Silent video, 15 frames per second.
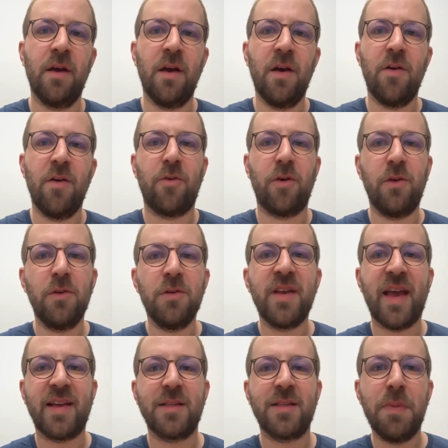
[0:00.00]
For user
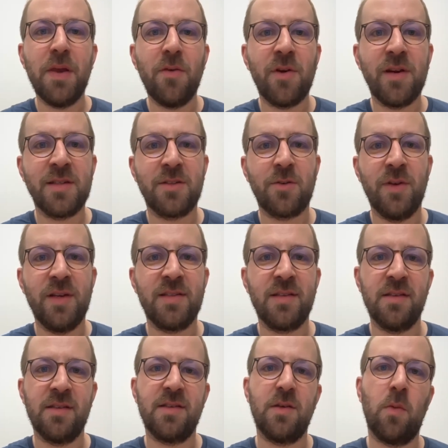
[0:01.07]
experience
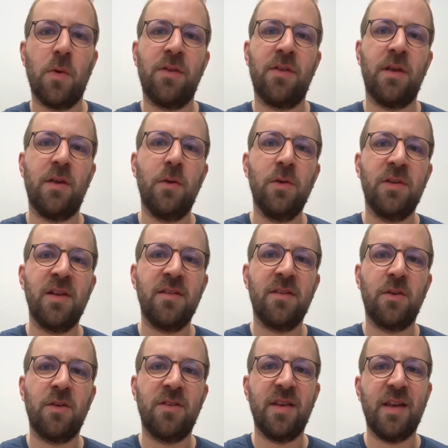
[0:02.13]
reasons, you want the users
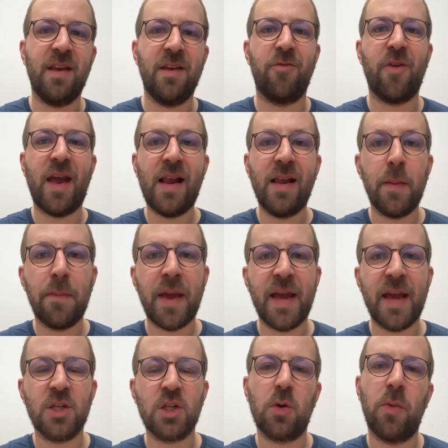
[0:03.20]
to see a failure
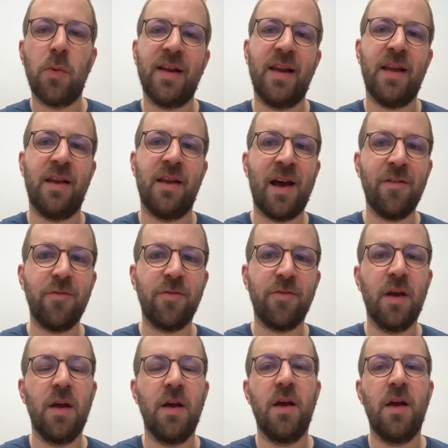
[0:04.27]
page quickly enough,
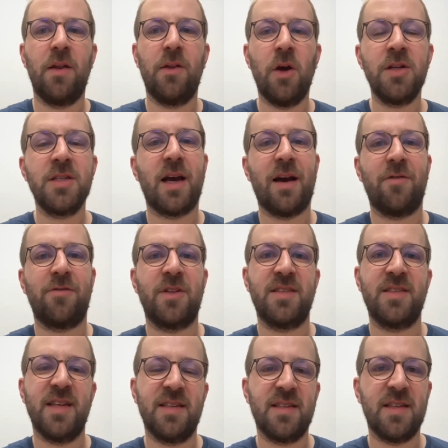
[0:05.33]
not after
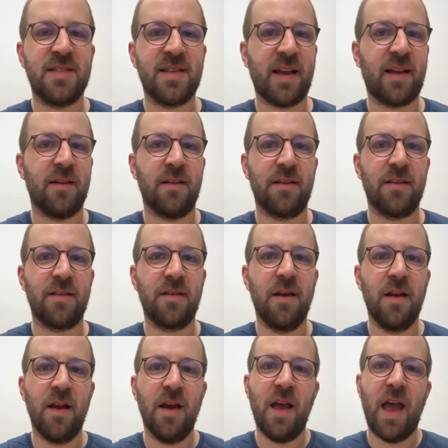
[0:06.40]
60 seconds.
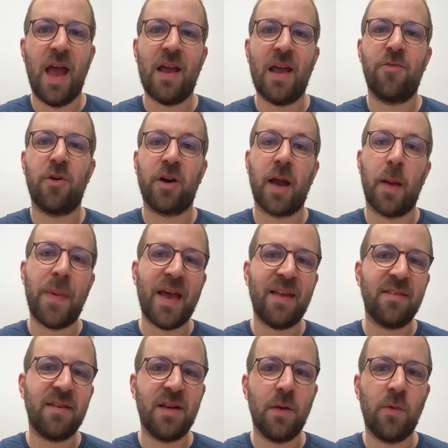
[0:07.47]
And for
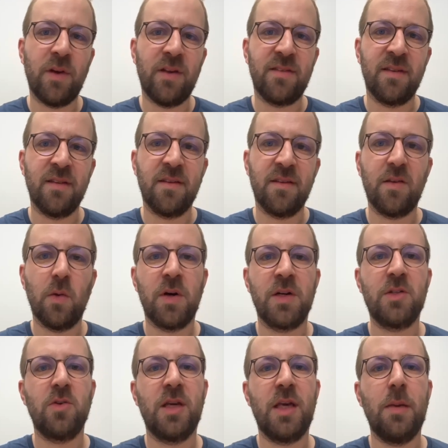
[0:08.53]
capacity reasons, you want
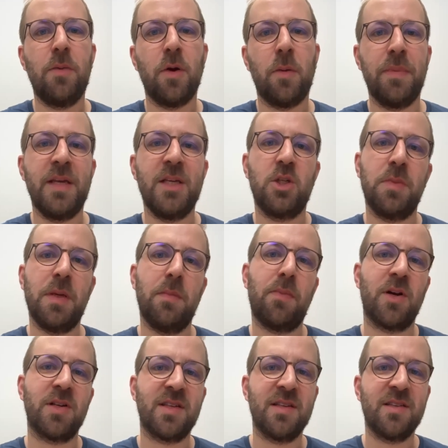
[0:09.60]
to keep your PHP
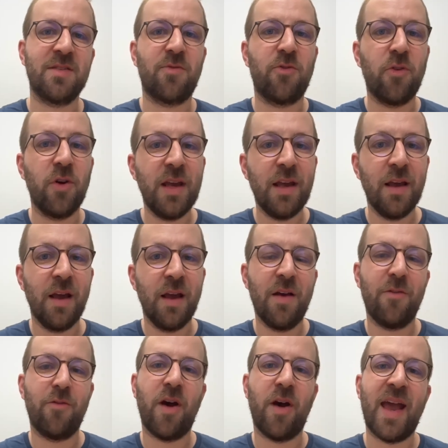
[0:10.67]
process free
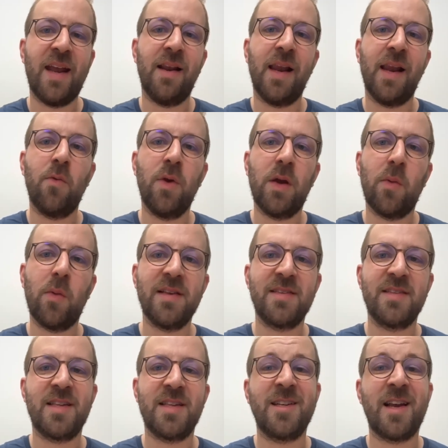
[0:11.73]
for handling
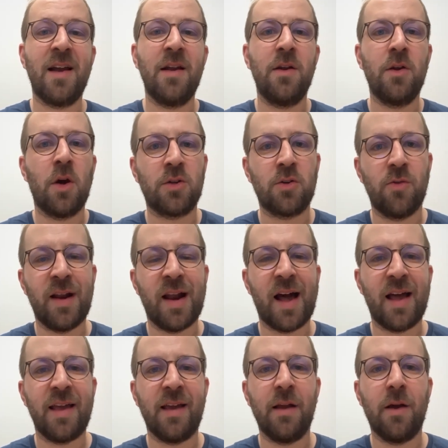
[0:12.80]
requests that are not
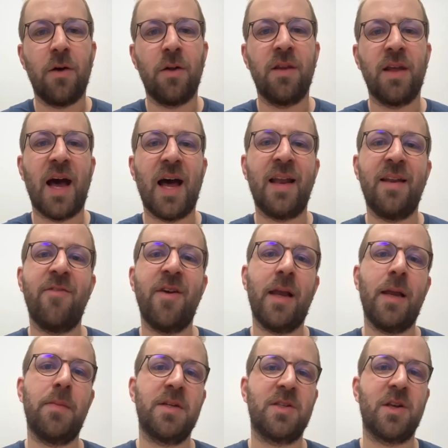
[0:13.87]
relying on the
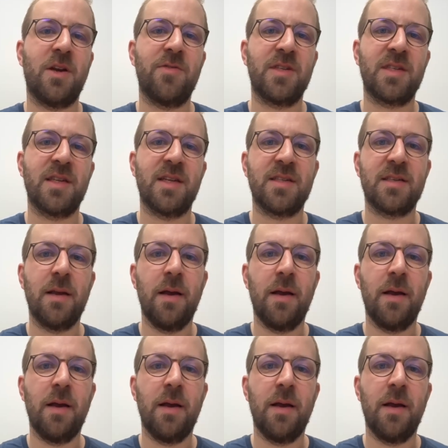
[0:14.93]
unavailable services.